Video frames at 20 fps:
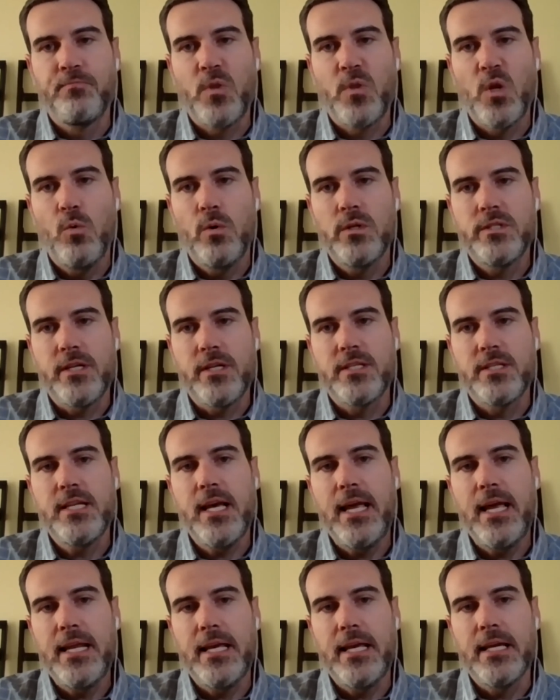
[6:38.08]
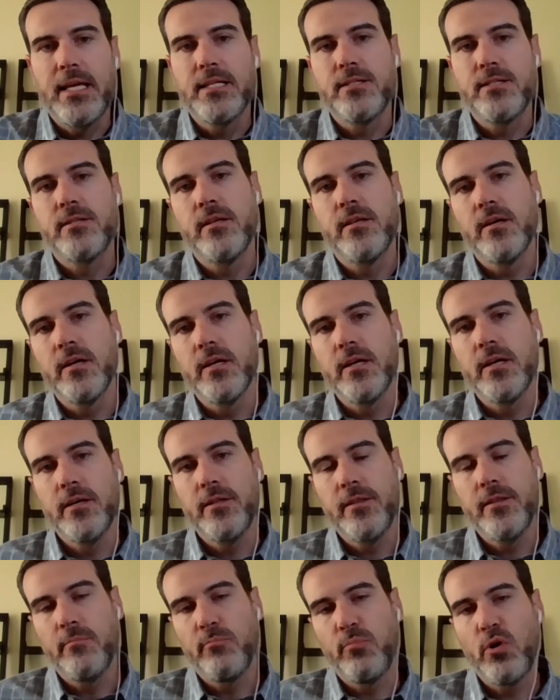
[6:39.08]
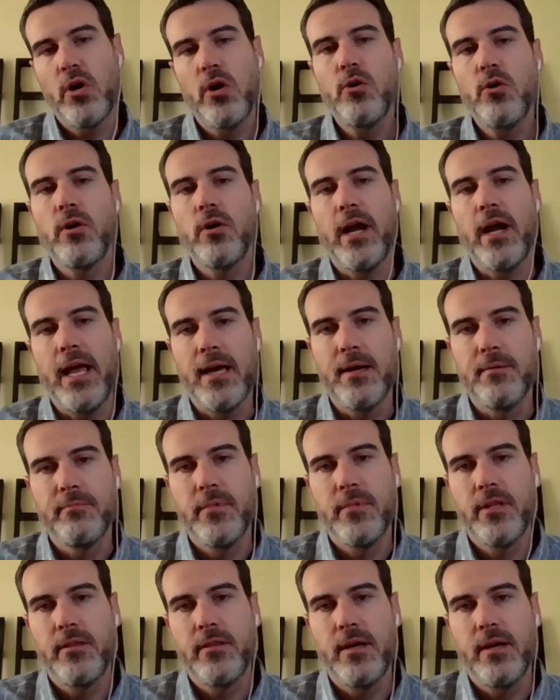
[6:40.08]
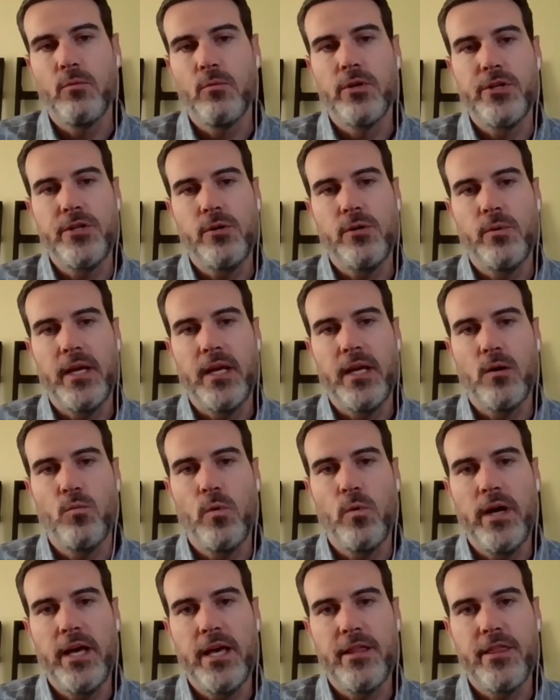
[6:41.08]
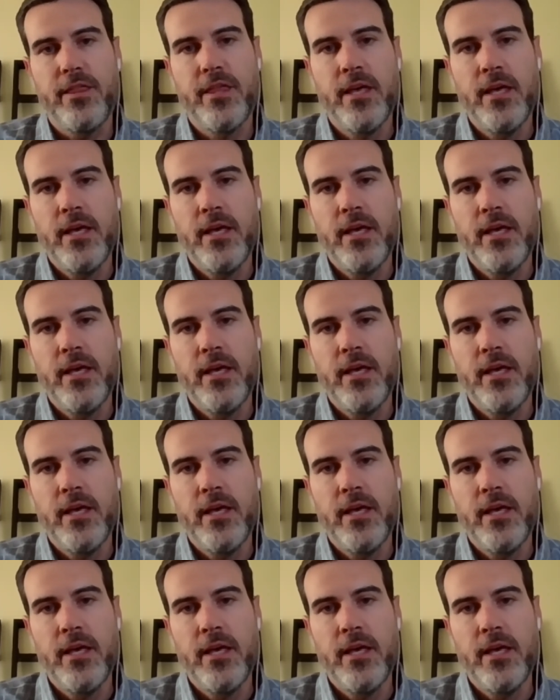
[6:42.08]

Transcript: What's exciting is the program that we're doing with